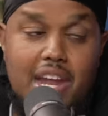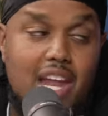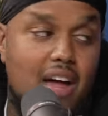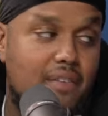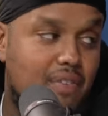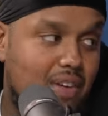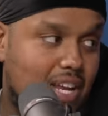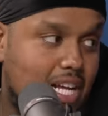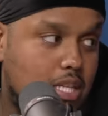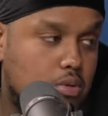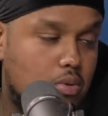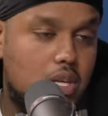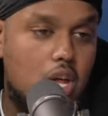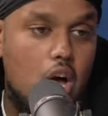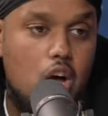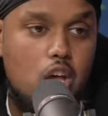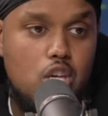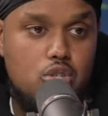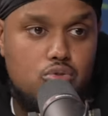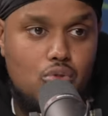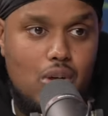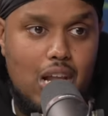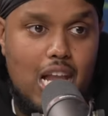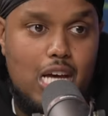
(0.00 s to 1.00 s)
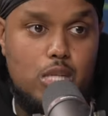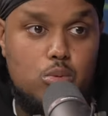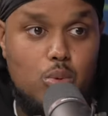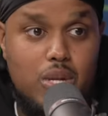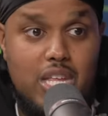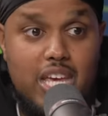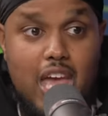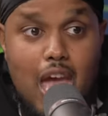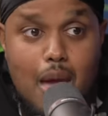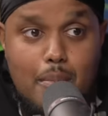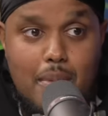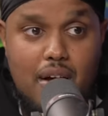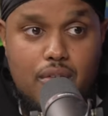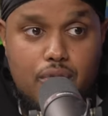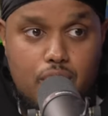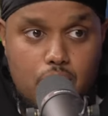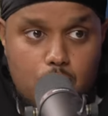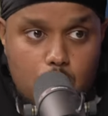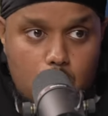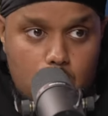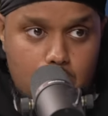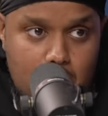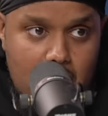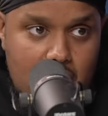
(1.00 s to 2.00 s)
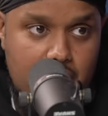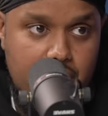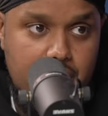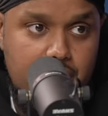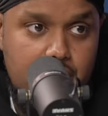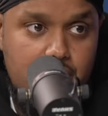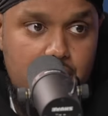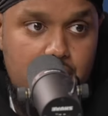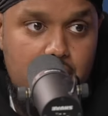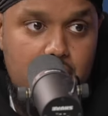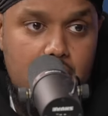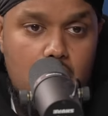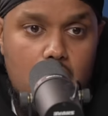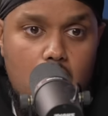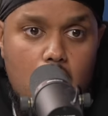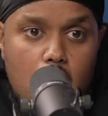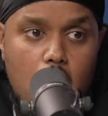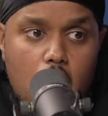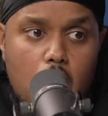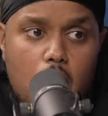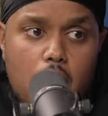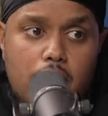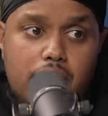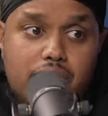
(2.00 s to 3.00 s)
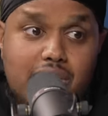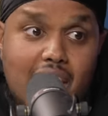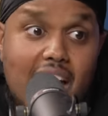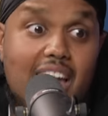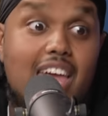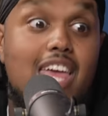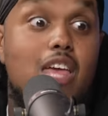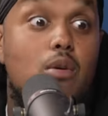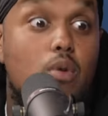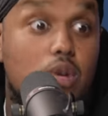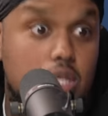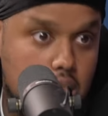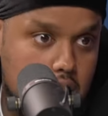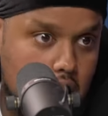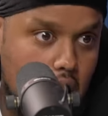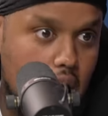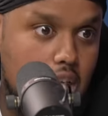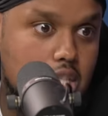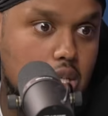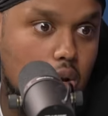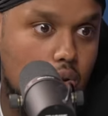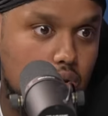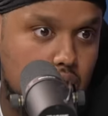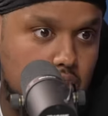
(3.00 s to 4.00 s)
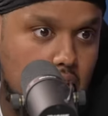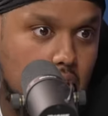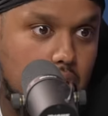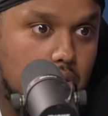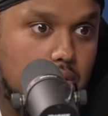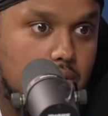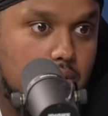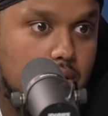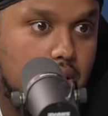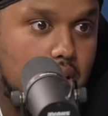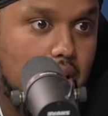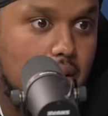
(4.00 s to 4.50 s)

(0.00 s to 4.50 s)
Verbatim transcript: And then I think that's when Darkest realized when he came back from a uh, that he wants to start his own channel.